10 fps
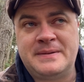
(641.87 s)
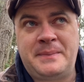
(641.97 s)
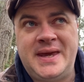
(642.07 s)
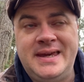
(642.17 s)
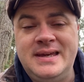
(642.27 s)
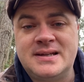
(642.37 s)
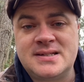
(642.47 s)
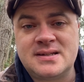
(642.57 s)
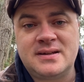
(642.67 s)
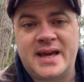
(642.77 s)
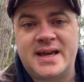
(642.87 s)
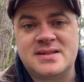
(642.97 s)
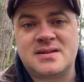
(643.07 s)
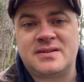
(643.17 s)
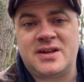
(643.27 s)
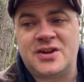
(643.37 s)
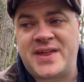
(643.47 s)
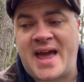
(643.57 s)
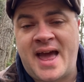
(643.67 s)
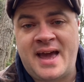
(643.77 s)
peaked, is, you know,
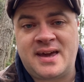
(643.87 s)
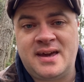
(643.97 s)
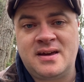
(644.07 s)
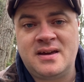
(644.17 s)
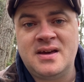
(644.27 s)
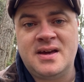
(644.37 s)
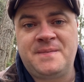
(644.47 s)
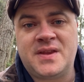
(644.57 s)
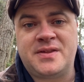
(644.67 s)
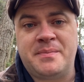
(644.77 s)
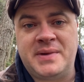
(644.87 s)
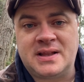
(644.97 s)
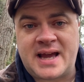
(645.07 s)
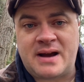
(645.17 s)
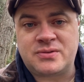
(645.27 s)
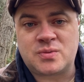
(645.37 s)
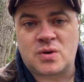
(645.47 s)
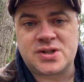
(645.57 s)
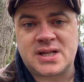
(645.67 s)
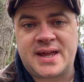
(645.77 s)
the Air King, the Milgauss,
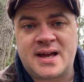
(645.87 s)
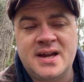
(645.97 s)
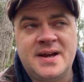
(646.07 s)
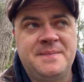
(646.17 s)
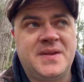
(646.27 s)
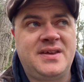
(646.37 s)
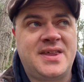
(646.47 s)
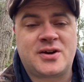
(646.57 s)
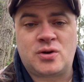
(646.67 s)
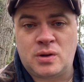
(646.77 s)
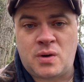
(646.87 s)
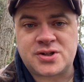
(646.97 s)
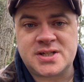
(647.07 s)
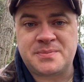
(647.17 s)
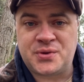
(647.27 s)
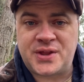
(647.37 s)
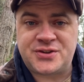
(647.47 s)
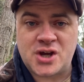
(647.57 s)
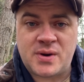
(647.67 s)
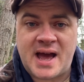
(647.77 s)
watches like that. Yeah, they're cool watches, but they
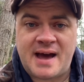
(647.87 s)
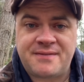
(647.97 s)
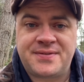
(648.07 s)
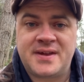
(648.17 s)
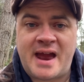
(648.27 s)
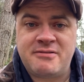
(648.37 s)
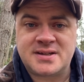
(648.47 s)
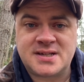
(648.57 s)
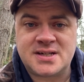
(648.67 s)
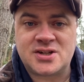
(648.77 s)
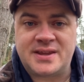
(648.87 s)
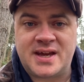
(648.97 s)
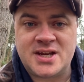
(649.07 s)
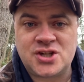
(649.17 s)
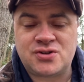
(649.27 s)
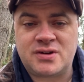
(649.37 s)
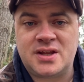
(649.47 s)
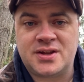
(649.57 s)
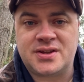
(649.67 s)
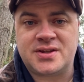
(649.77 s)
don't have the heritage and the history
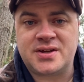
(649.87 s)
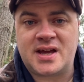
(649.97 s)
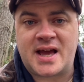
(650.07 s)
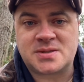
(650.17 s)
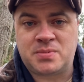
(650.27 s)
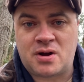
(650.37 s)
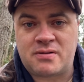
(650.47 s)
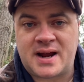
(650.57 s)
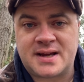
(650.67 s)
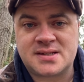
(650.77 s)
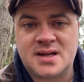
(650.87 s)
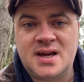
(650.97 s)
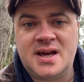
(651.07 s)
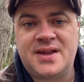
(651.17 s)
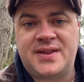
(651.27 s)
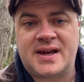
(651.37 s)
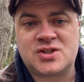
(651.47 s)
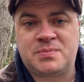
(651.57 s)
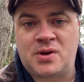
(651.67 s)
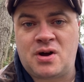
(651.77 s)
that the Explorer has. The
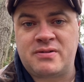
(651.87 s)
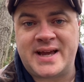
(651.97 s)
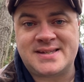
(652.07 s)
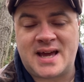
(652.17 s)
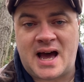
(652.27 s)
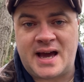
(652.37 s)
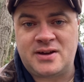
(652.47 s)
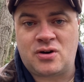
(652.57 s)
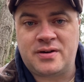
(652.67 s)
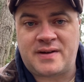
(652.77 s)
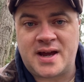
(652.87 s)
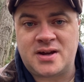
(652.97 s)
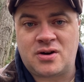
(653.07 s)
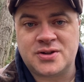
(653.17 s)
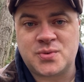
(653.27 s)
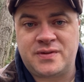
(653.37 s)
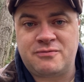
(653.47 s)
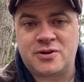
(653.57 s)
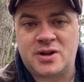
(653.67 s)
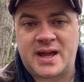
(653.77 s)
Explorer is the icon of icons within
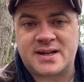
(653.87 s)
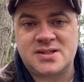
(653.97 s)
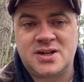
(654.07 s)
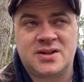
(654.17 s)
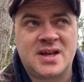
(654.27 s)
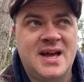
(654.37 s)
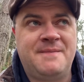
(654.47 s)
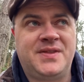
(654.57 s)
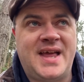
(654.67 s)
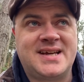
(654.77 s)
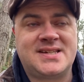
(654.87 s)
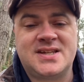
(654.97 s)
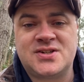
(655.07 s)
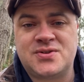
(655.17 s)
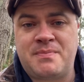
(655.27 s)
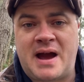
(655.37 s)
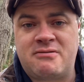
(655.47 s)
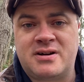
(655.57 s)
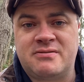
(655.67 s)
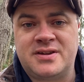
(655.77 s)
Rolex. You know, next to the
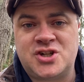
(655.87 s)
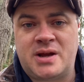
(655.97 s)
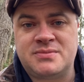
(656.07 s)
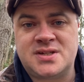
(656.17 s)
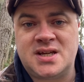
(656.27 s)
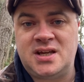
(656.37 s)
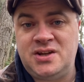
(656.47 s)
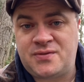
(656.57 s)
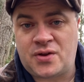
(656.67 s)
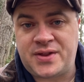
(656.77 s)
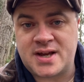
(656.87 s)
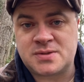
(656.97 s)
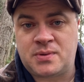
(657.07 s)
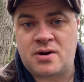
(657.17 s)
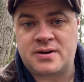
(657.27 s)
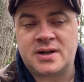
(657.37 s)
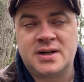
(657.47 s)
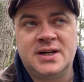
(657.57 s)
Submariner and the GMT, you've got the Explorer.